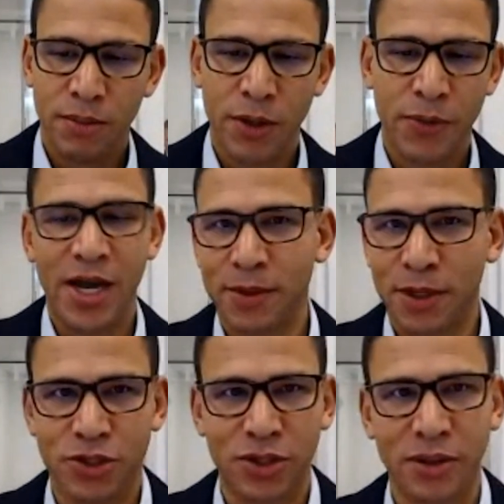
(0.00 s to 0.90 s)
but we kept
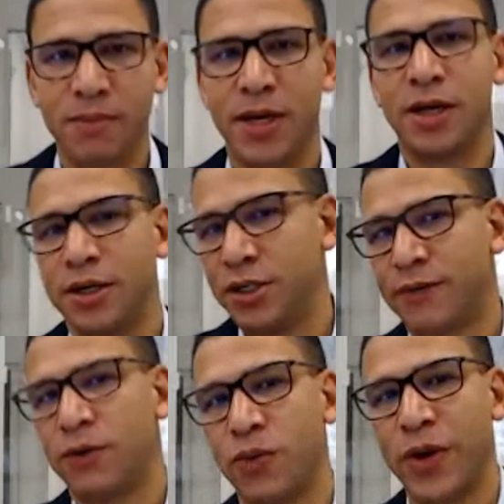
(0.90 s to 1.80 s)
on dreaming big on
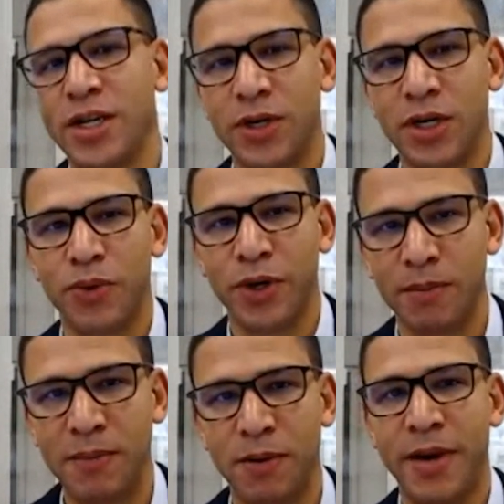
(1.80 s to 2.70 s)
different ways we could bring
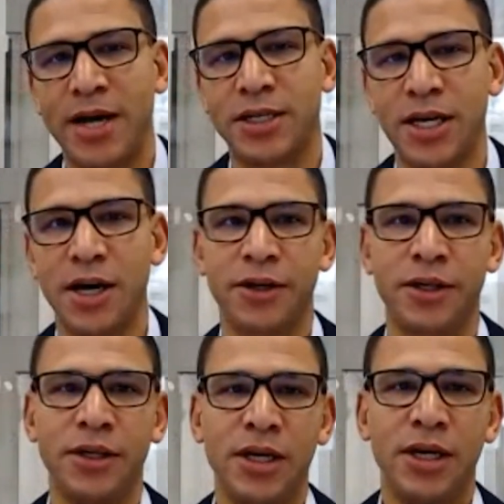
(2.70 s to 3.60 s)
people back
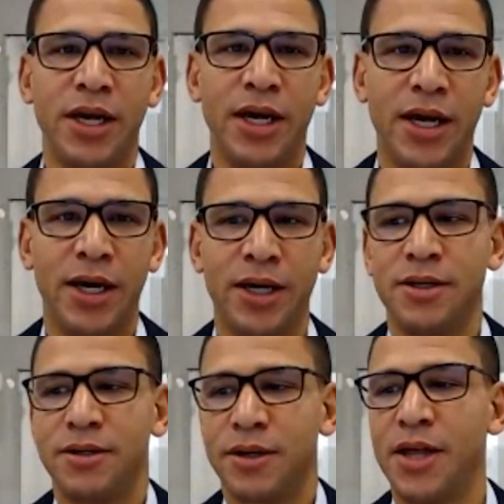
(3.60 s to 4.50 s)
together.
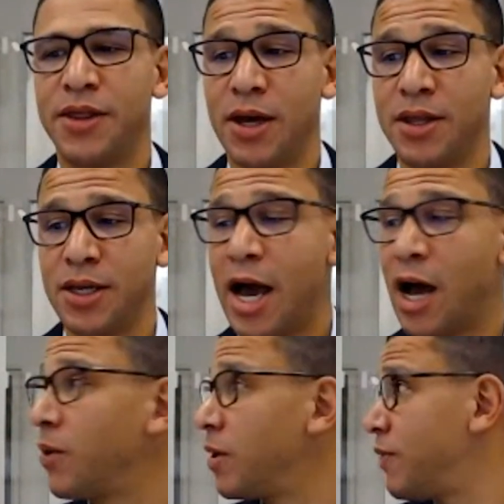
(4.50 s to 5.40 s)
And I think
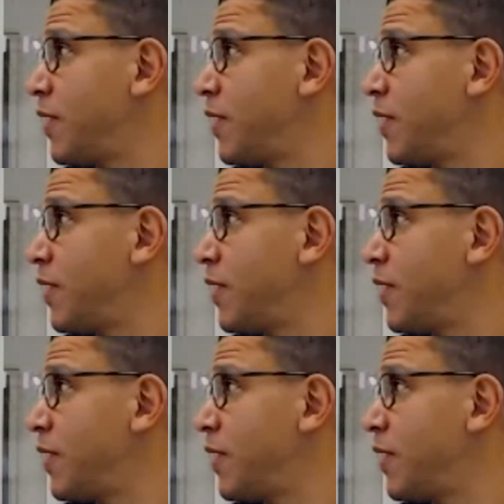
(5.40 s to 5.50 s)
now